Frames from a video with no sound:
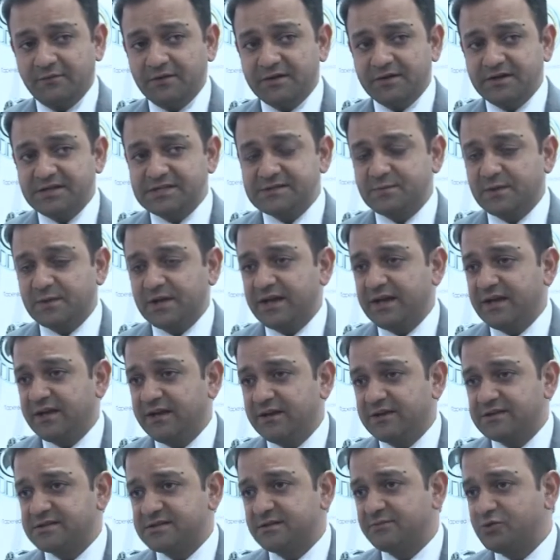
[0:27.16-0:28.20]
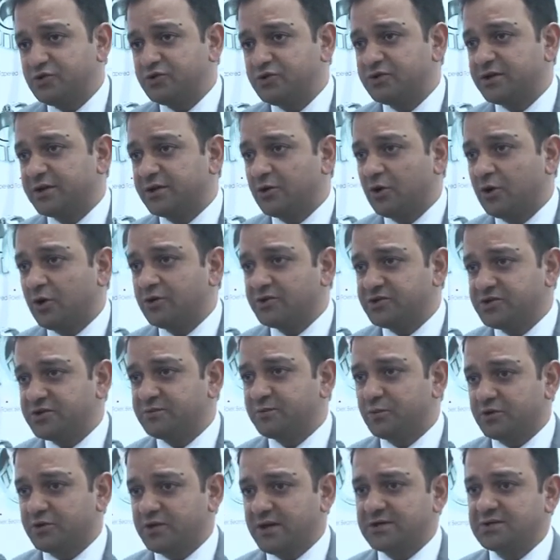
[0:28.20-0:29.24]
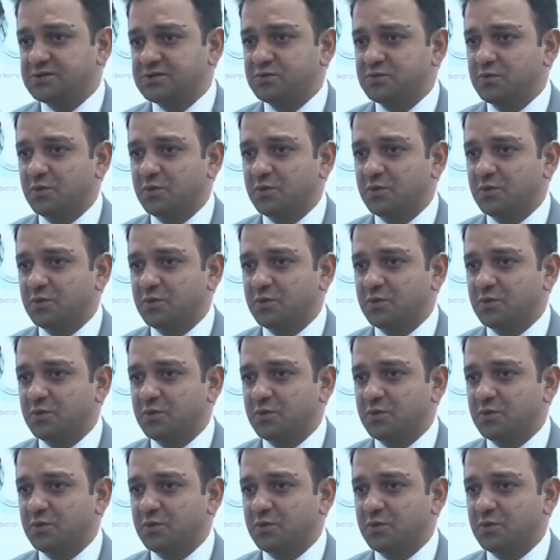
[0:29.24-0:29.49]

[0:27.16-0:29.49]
We are displaying here some new technology products,